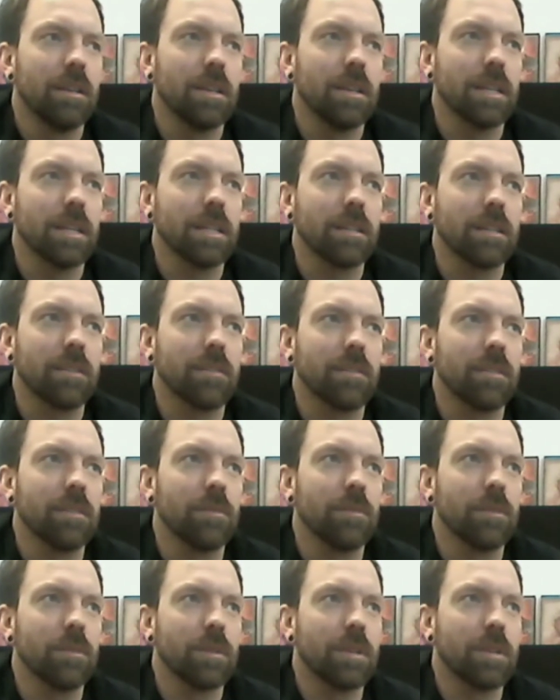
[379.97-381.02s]
like
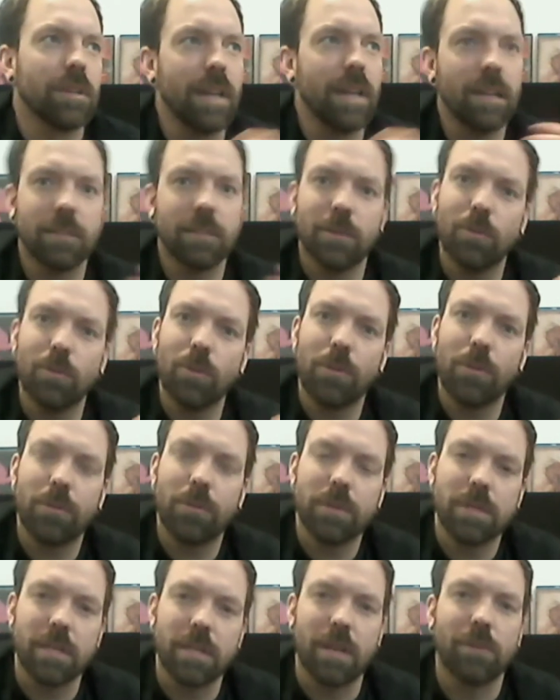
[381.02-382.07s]
connecting with
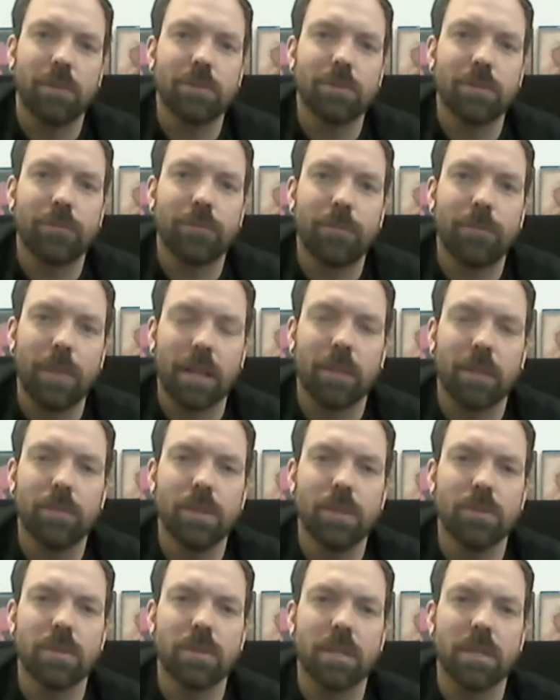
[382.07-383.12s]
the sounds of metal
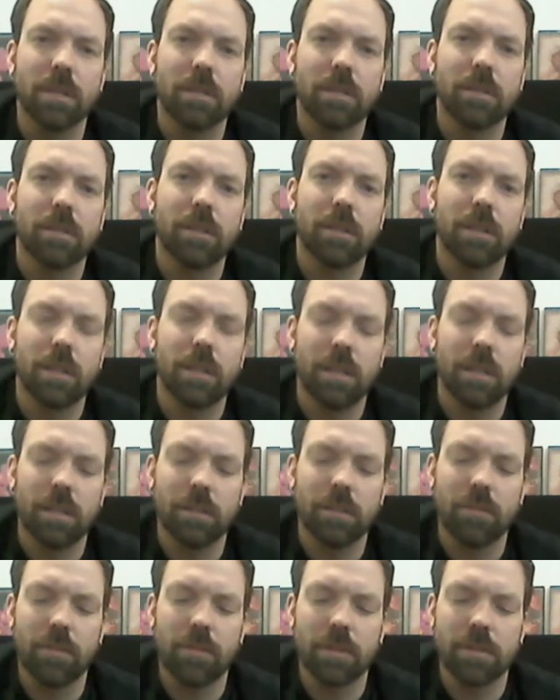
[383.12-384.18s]
music.
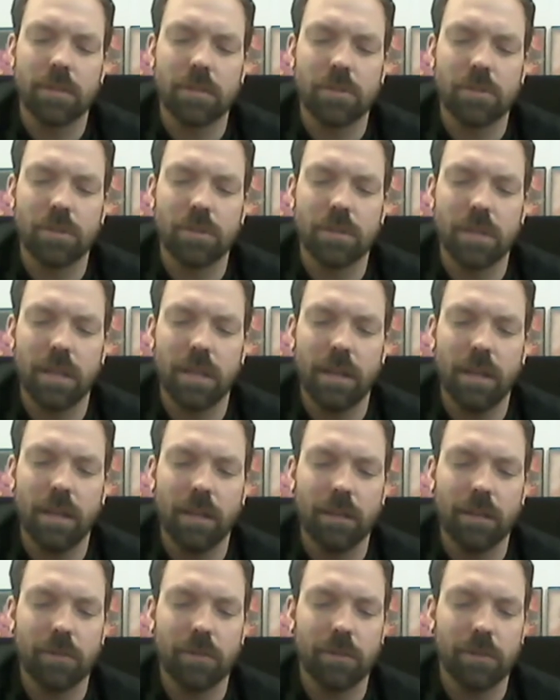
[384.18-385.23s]
And that's just
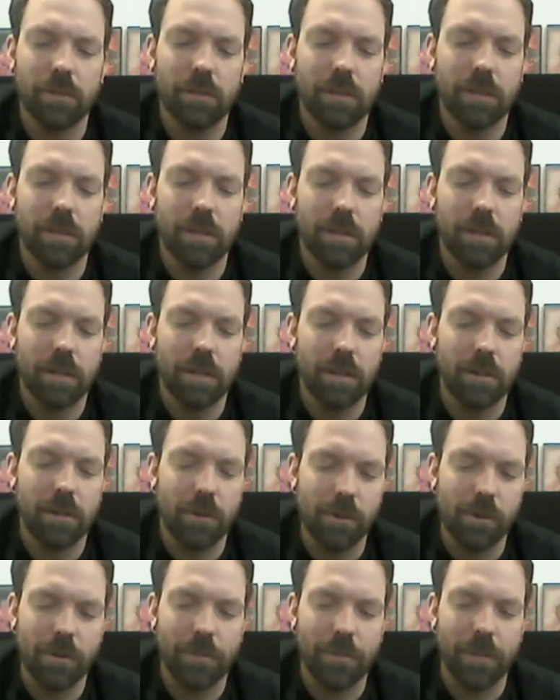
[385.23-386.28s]
like I
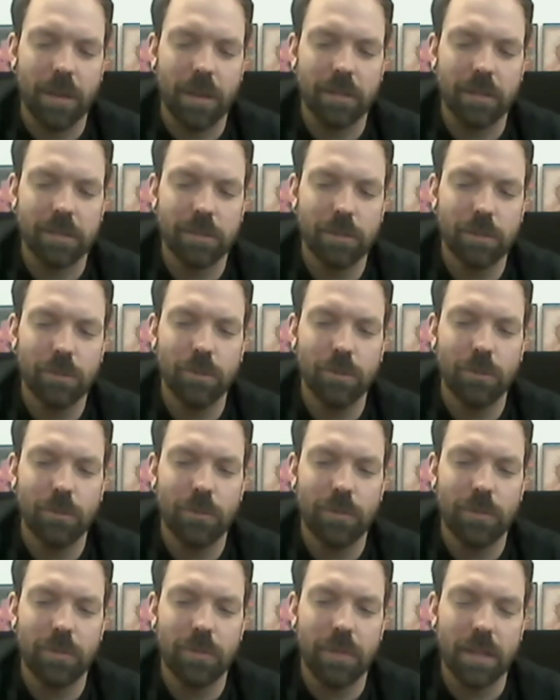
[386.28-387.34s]
heard that and I
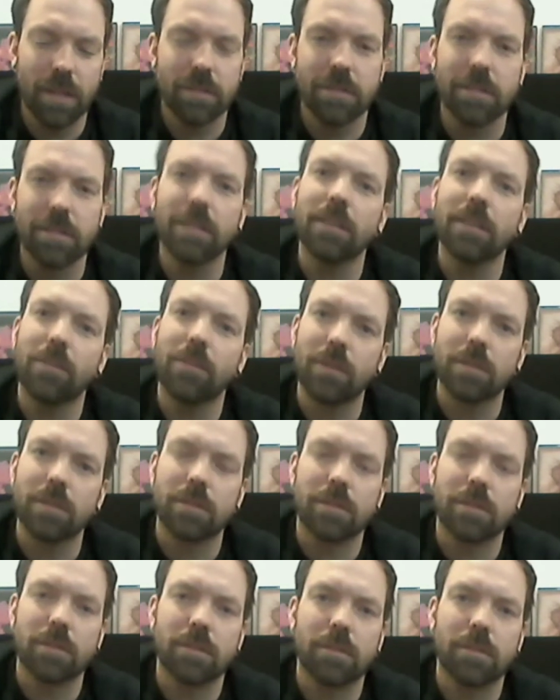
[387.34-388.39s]
knew that's it.
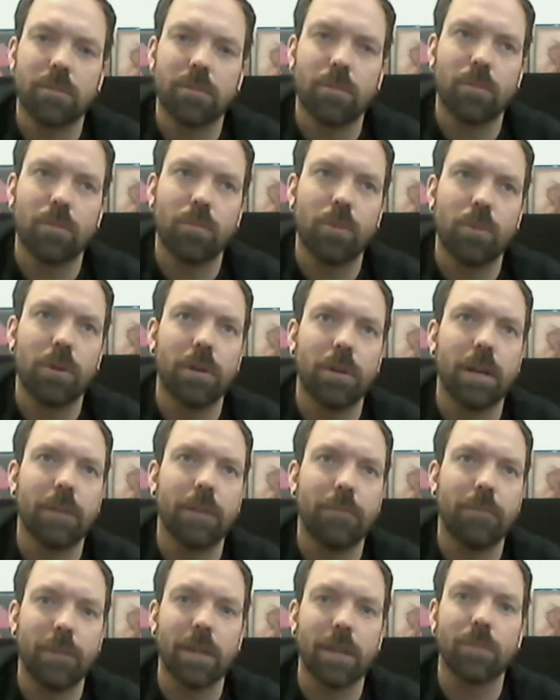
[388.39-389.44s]
That's where I
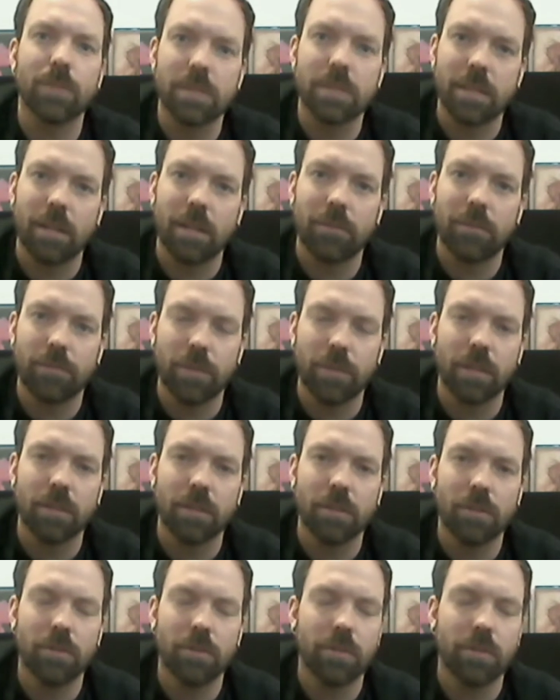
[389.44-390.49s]
find myself
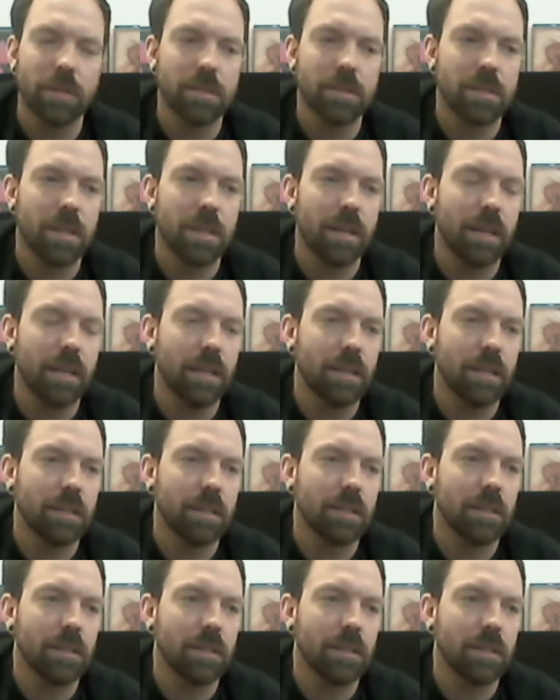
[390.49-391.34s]
in. That's like